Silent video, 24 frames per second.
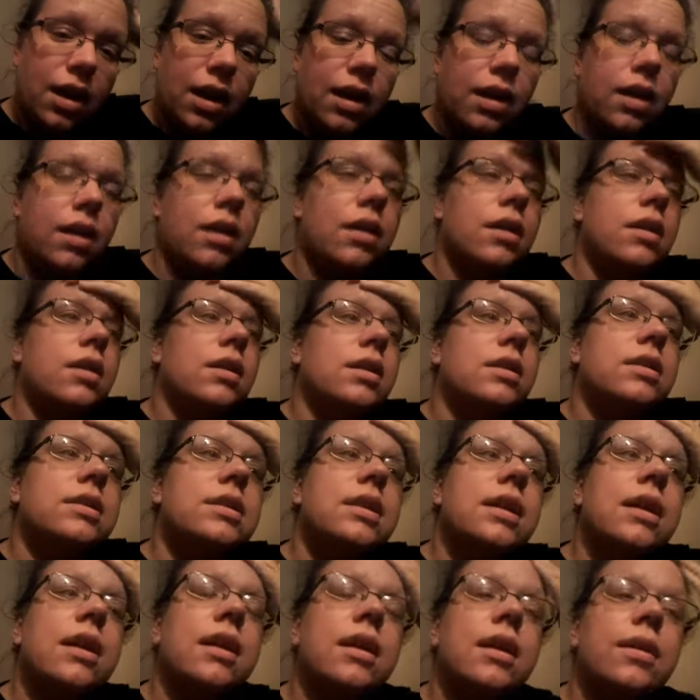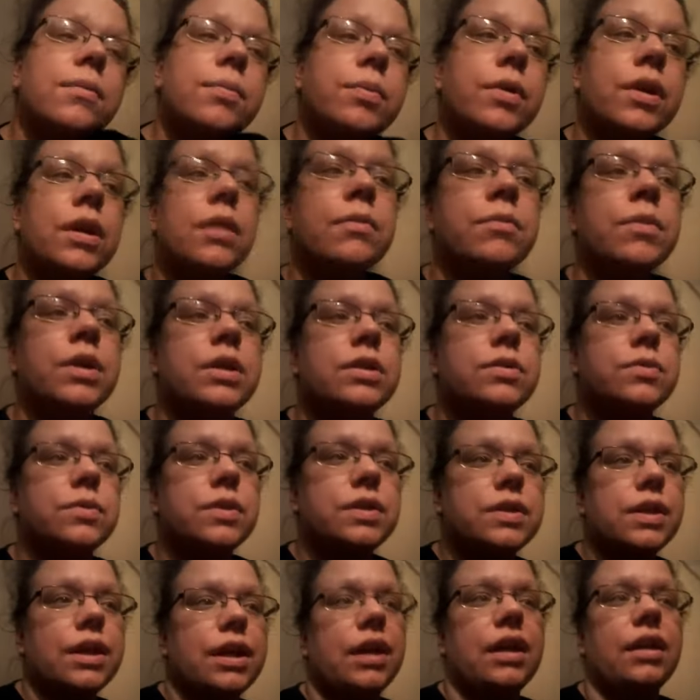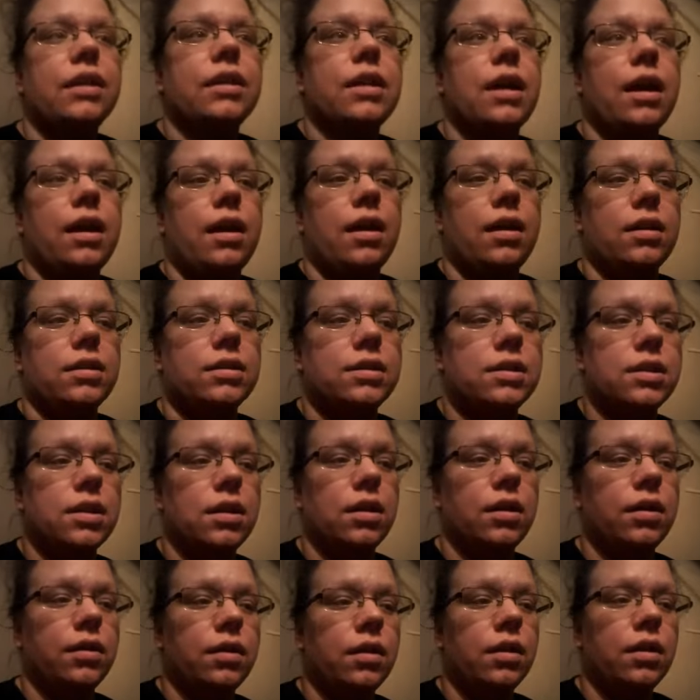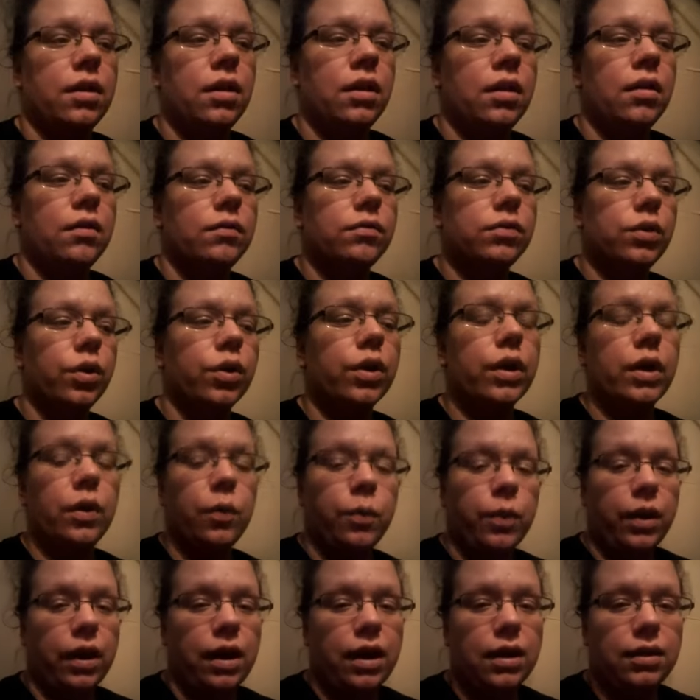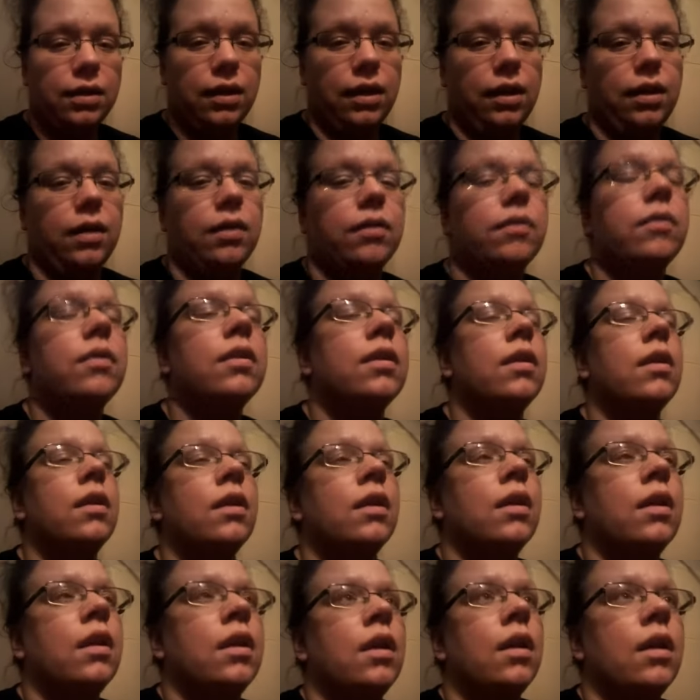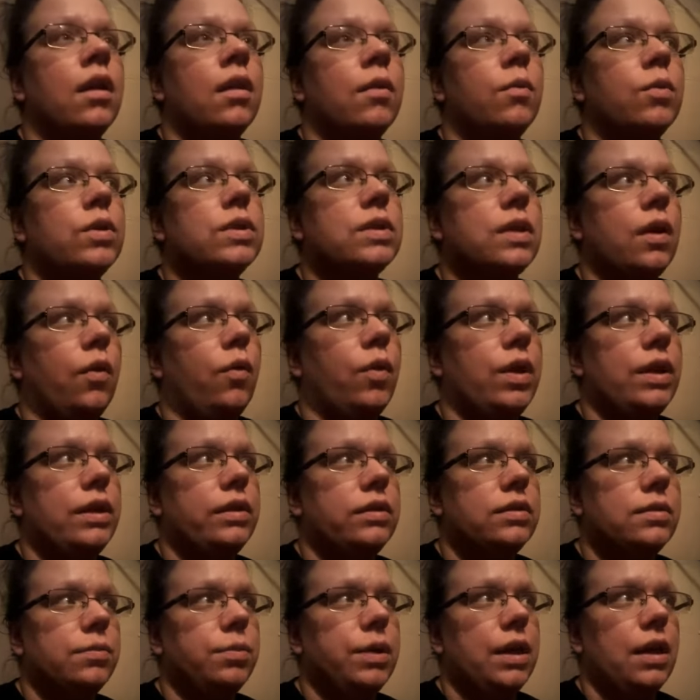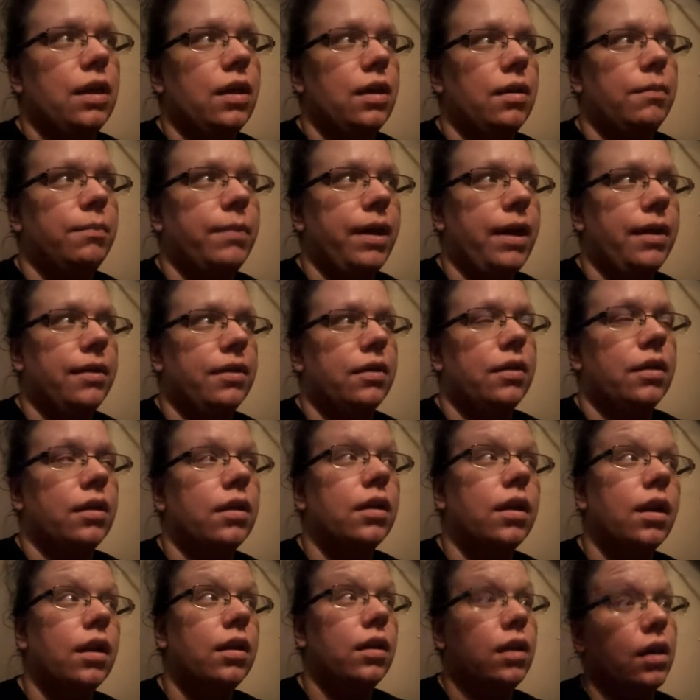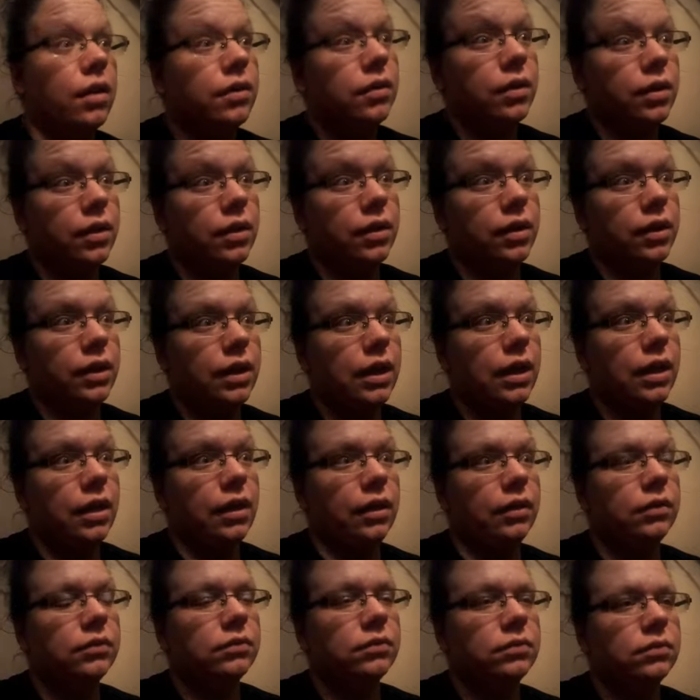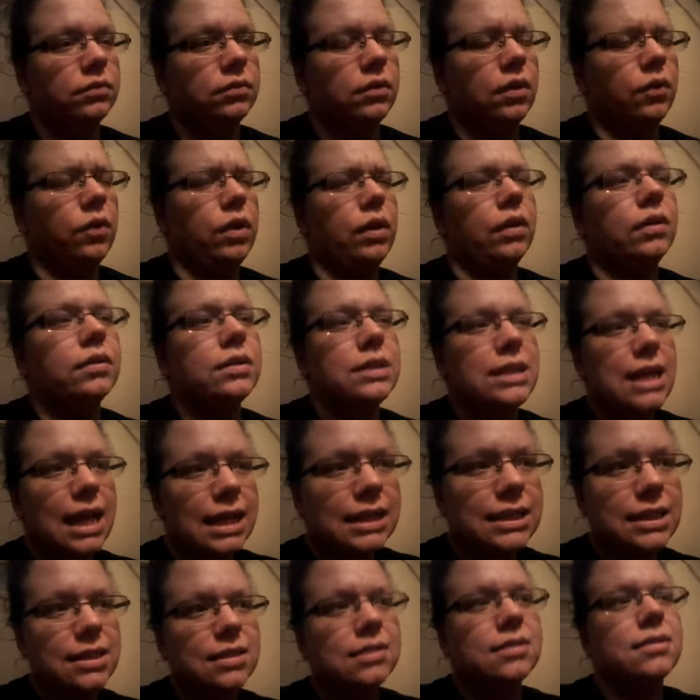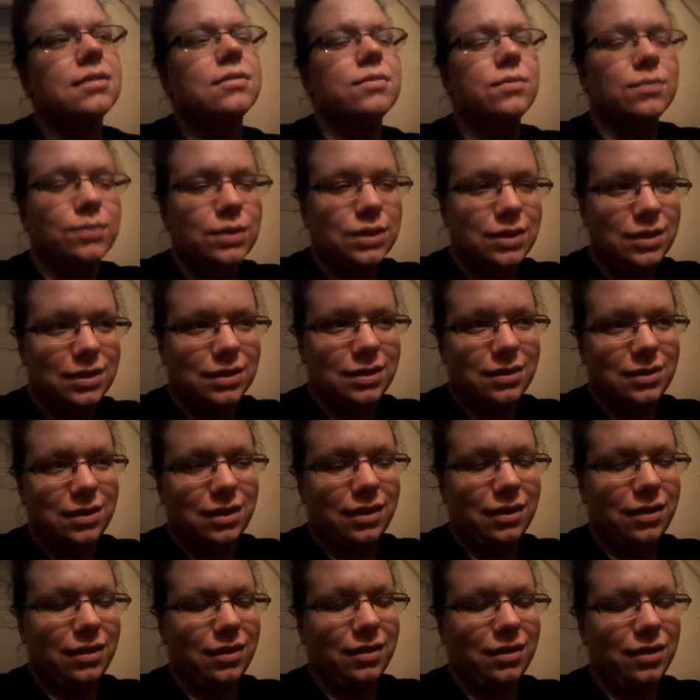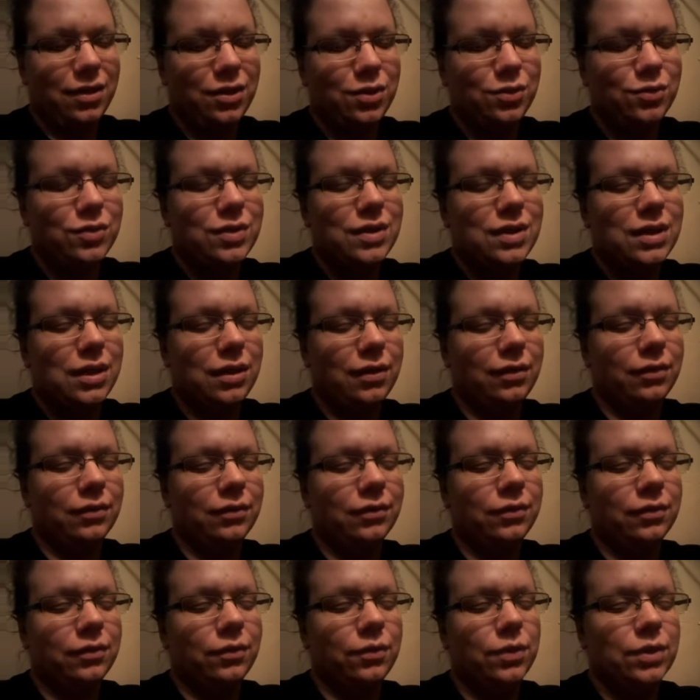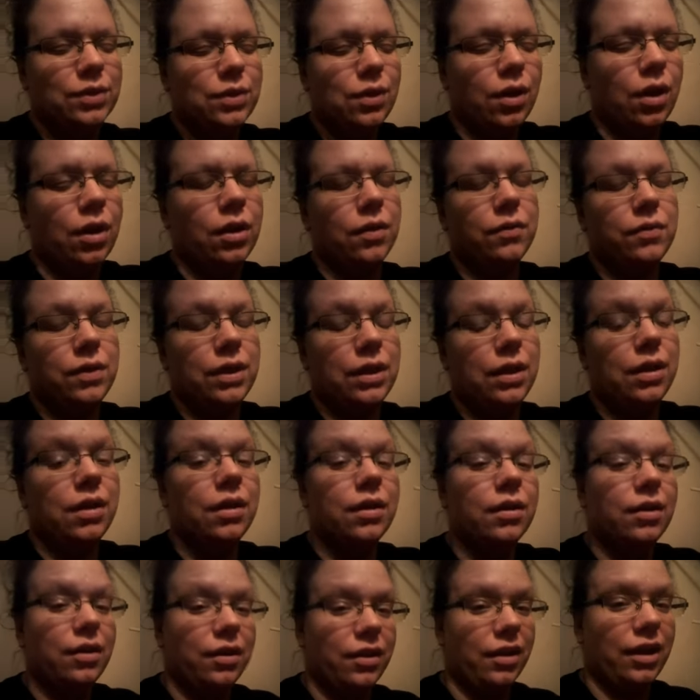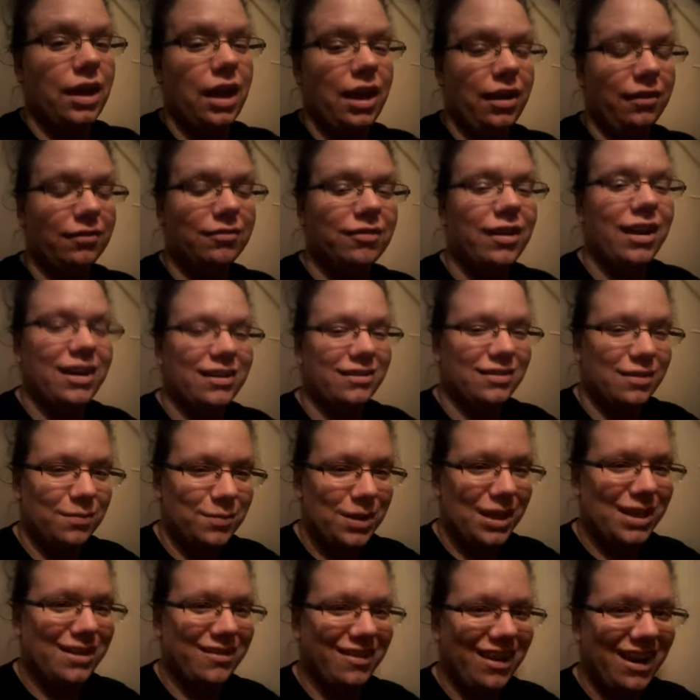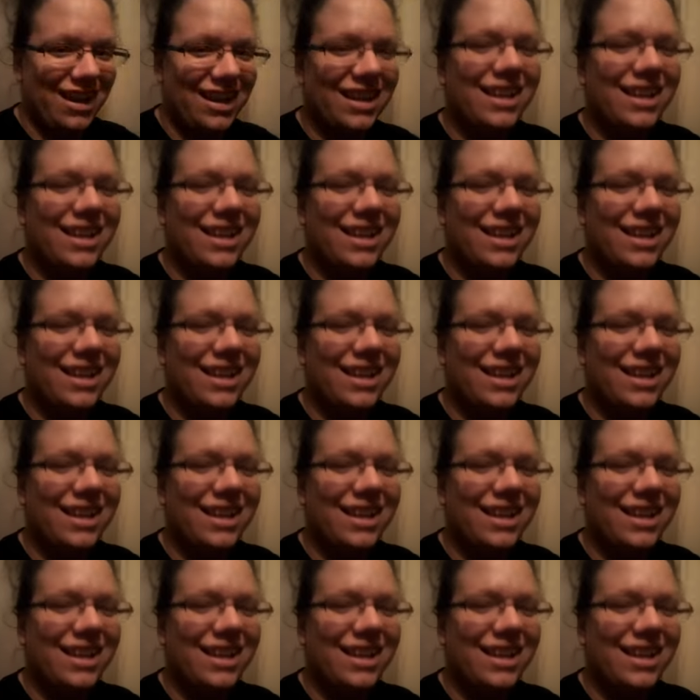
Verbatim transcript: and it pretty much was saying that Florida, where I live, was going to be hit by the another hurricane. Well, in Texas was the Houston was Harvey Hurricane, right? Let me get it right.